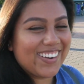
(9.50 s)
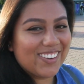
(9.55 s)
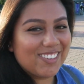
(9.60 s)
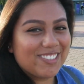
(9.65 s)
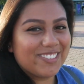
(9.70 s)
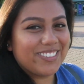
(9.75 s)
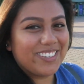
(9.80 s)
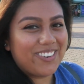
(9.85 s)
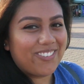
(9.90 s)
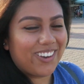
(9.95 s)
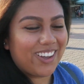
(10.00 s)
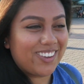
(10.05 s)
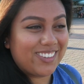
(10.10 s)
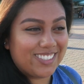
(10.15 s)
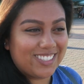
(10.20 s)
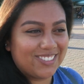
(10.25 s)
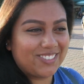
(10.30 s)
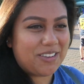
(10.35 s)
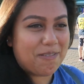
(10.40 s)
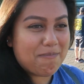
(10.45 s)
know it's been a
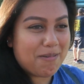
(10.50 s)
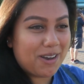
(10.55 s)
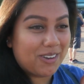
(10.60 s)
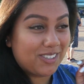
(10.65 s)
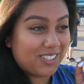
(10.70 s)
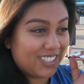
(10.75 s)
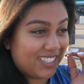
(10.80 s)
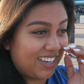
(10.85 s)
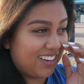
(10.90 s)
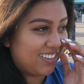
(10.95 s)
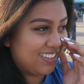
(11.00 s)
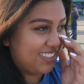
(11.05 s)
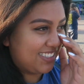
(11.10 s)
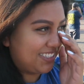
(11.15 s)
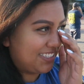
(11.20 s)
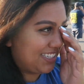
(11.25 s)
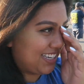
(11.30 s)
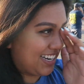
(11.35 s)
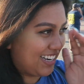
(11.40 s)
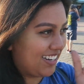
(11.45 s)
while since we posted on
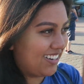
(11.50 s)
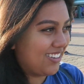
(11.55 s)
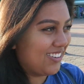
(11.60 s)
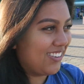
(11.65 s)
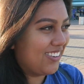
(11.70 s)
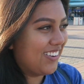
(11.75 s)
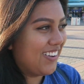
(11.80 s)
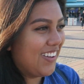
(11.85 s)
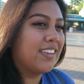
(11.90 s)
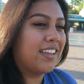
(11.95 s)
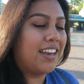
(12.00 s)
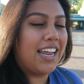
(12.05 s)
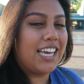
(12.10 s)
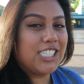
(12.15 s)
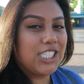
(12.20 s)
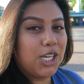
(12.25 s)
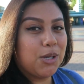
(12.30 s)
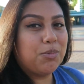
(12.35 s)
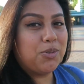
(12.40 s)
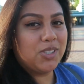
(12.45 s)
this channel. The
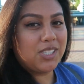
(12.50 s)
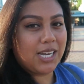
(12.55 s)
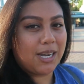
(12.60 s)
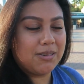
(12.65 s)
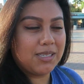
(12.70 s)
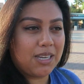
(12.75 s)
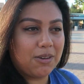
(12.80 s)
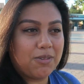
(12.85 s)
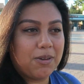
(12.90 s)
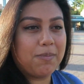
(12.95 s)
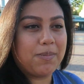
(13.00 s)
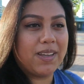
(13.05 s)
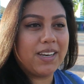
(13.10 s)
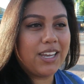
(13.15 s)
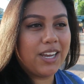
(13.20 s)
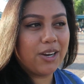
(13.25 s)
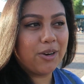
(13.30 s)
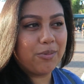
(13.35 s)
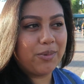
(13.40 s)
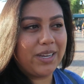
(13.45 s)
last couple of times that we've
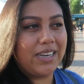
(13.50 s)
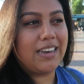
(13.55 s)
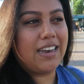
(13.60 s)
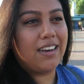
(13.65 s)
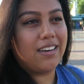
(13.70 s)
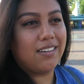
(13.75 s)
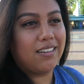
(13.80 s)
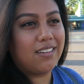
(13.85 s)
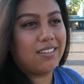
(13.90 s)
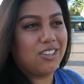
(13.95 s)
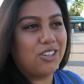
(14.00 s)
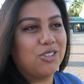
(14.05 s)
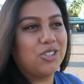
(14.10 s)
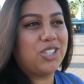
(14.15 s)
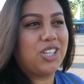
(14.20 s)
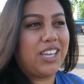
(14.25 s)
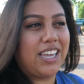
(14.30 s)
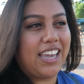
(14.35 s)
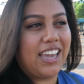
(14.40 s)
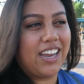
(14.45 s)
been here, we
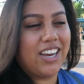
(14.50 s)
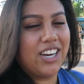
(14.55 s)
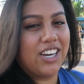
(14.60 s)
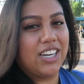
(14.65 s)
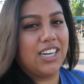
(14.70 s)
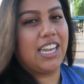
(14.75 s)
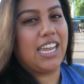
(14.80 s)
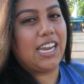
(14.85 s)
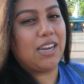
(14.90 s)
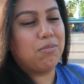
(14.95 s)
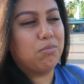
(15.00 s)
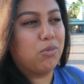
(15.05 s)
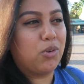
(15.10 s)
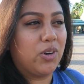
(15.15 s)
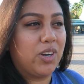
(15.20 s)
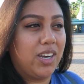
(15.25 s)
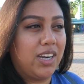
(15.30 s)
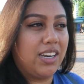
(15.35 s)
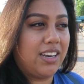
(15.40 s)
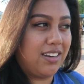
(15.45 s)
usually get here like
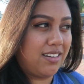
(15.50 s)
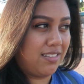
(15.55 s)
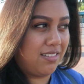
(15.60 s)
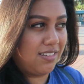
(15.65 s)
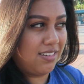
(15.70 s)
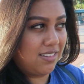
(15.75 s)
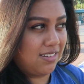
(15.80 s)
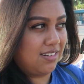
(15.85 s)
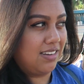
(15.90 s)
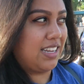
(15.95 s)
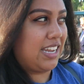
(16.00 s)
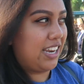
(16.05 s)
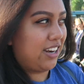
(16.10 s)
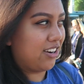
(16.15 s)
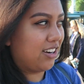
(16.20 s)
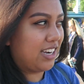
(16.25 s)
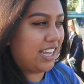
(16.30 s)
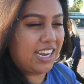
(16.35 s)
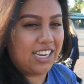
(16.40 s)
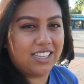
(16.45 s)
more
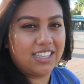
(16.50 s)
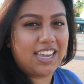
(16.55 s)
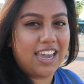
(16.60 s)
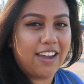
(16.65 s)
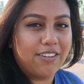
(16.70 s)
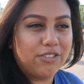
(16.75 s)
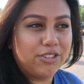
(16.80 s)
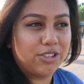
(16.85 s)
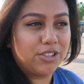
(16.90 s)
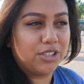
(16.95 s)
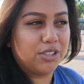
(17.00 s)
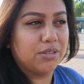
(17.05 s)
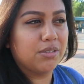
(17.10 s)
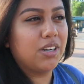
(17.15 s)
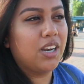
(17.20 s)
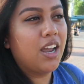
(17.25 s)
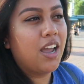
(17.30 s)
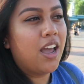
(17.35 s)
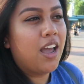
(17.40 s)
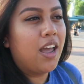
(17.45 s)
later, like in the
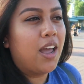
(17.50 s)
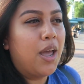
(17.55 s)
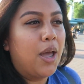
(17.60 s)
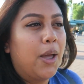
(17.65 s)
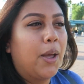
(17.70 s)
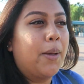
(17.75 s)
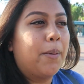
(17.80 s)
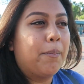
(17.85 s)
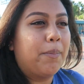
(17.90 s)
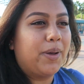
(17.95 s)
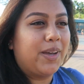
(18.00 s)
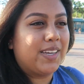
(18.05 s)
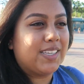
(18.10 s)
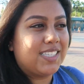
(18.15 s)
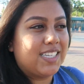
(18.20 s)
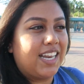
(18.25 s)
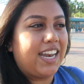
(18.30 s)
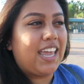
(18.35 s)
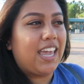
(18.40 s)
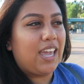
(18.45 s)
afternoon.
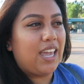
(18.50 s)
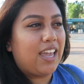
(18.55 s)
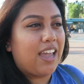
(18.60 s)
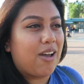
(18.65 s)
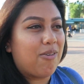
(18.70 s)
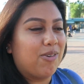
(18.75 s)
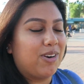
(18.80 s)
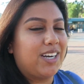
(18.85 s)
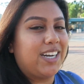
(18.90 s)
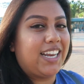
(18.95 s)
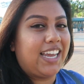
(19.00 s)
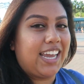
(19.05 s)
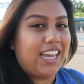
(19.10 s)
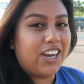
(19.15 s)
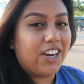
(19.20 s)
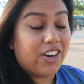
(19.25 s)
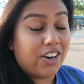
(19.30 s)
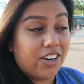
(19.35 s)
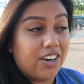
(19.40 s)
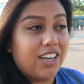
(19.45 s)
But today I wanted to
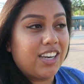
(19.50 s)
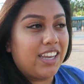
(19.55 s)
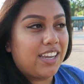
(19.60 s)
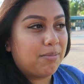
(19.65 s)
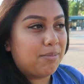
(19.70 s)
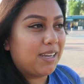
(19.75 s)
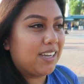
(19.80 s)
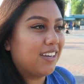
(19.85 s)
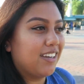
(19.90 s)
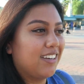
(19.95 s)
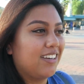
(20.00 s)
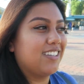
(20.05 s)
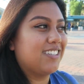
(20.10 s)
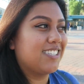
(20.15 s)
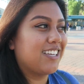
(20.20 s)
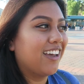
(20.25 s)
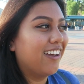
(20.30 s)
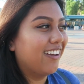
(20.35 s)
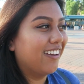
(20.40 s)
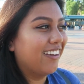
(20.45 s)
get here early because